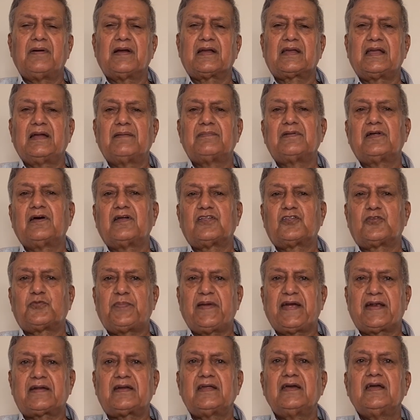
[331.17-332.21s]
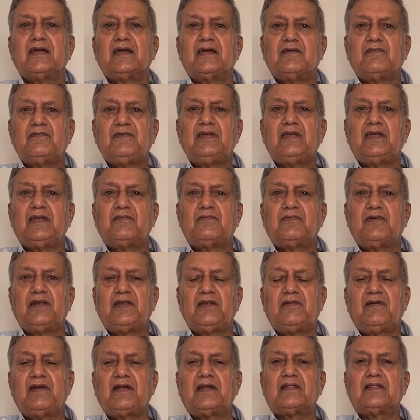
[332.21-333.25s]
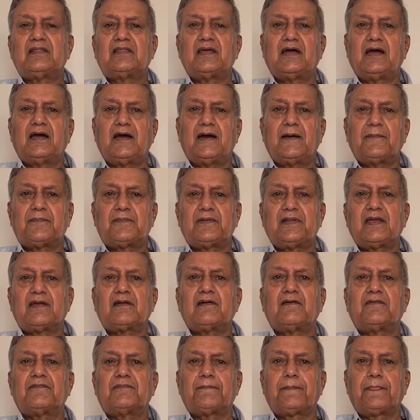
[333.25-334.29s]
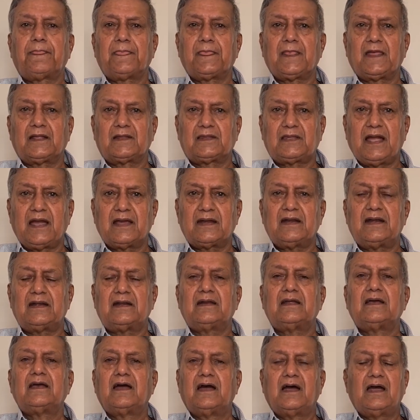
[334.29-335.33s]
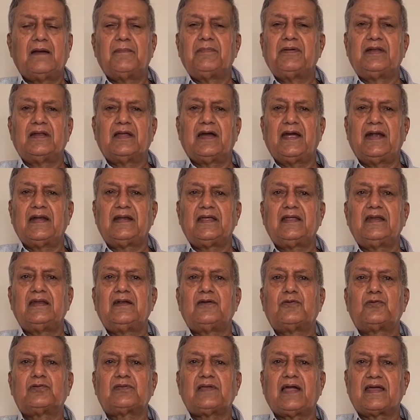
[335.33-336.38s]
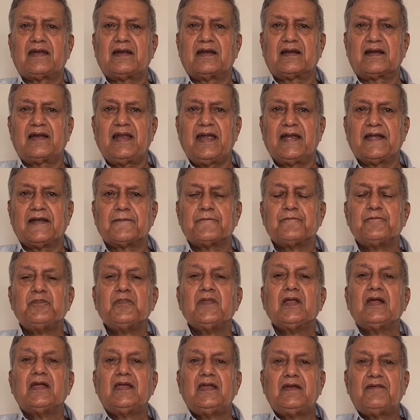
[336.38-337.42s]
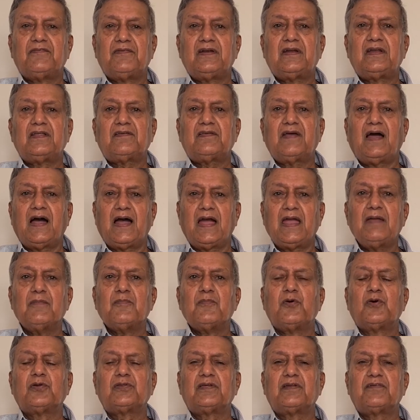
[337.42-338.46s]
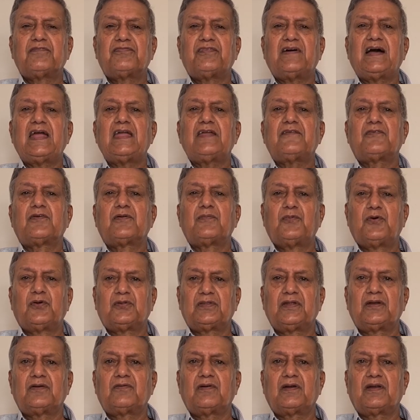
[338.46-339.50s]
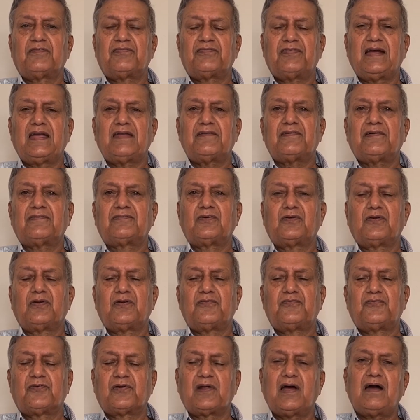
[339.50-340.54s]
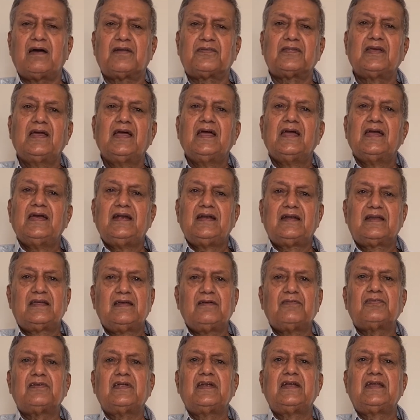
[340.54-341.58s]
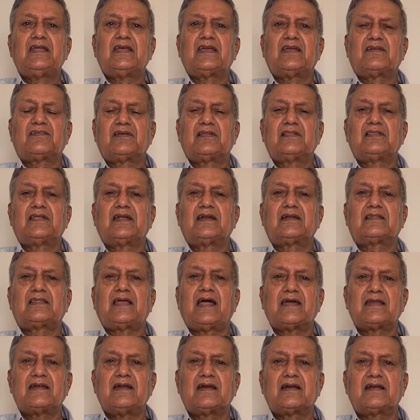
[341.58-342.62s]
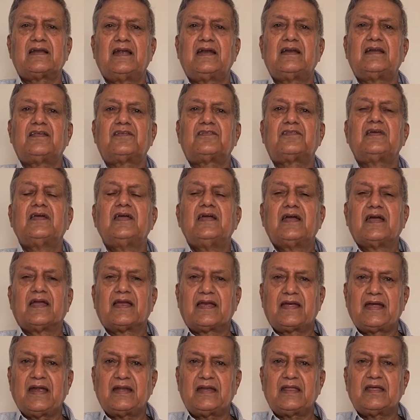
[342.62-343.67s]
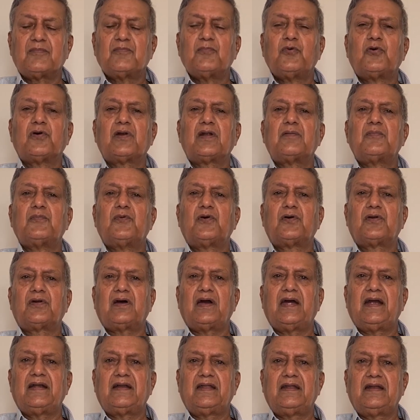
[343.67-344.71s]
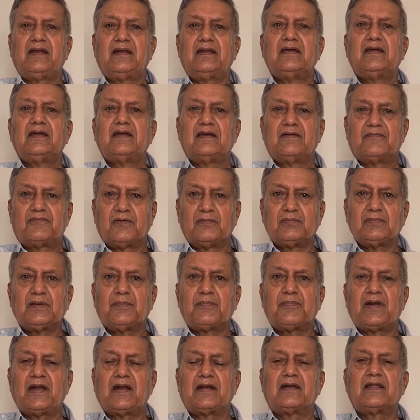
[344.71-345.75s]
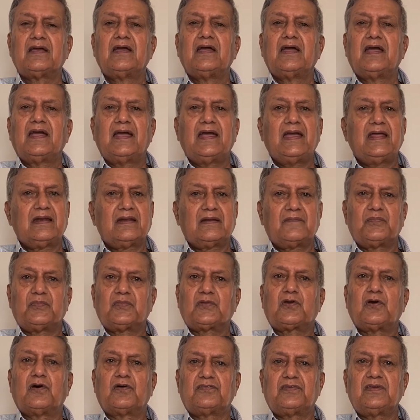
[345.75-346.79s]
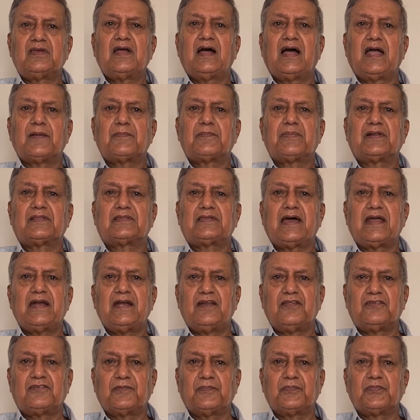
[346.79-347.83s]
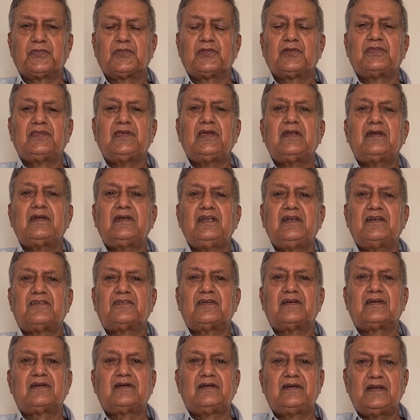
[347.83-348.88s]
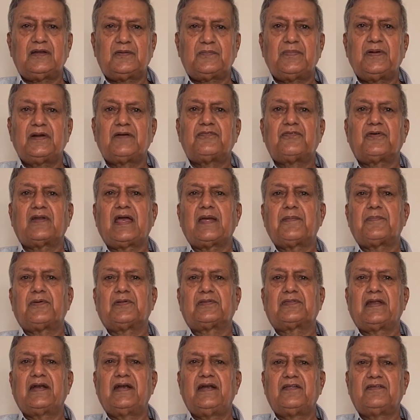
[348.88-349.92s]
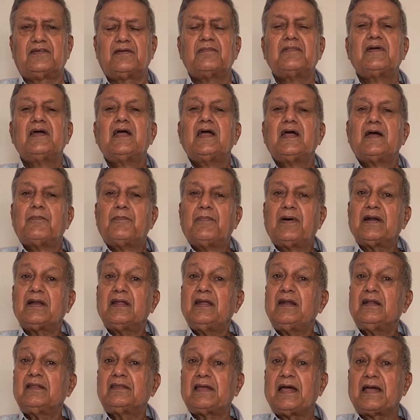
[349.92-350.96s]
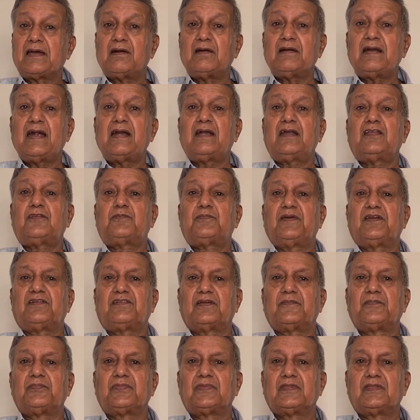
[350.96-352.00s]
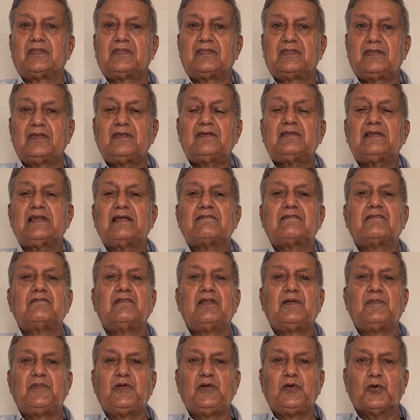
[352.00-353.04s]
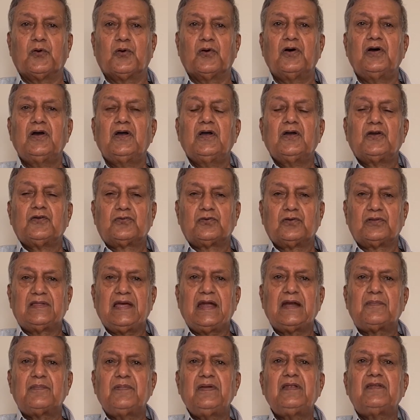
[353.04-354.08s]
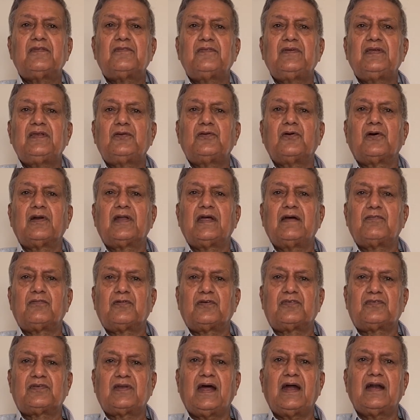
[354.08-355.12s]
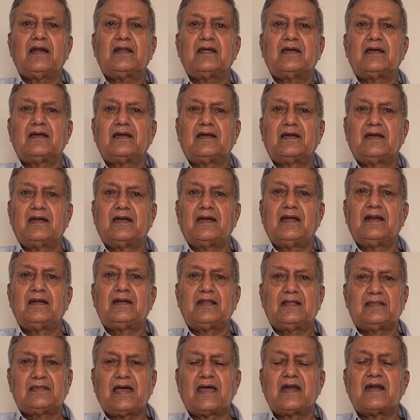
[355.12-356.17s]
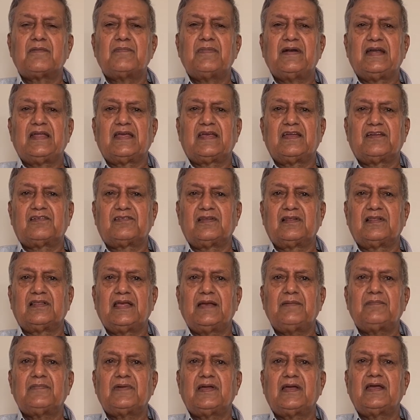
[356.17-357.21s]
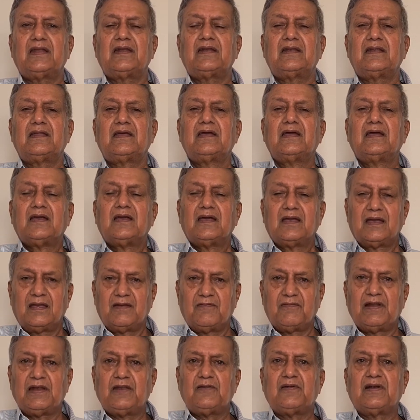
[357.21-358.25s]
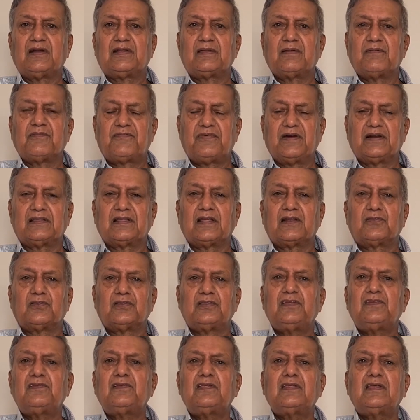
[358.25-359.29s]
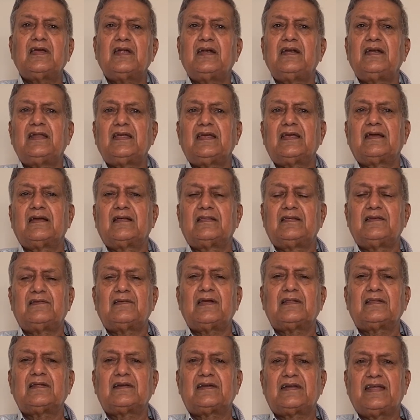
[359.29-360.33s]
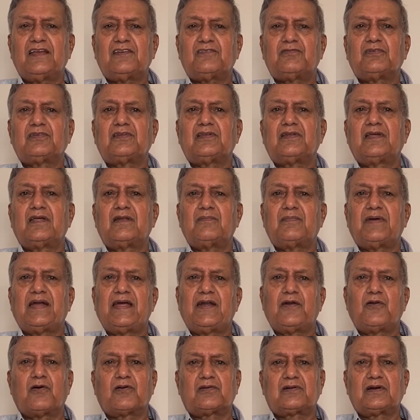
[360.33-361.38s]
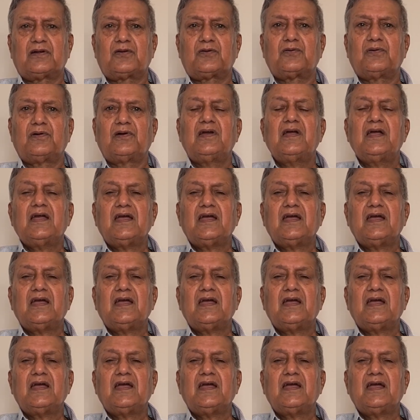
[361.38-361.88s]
camera spect, we evaluate the uptake of iodine into thyroid gland. If it is high, more than 5 or more than 25 after 24 hours, it gives indication that thyroid gland is getting more and more iodine from the blood and causing hyperthyroidism. So there needs a treatment for hyperthyroidism. But in thyroiditis patient, this level will be low. So that means we don't have to start anti-thyroid medication then and evaluate them further. So these are the tests which are done by a doctor to